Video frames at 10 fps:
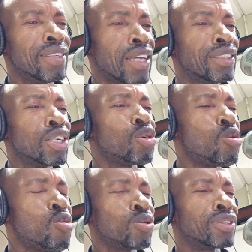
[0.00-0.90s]
Get your
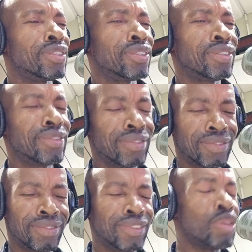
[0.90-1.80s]
cokes,
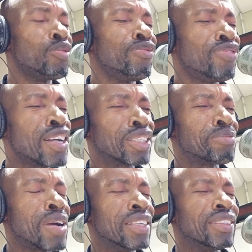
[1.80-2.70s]
your
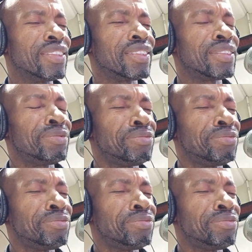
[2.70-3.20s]
refreshments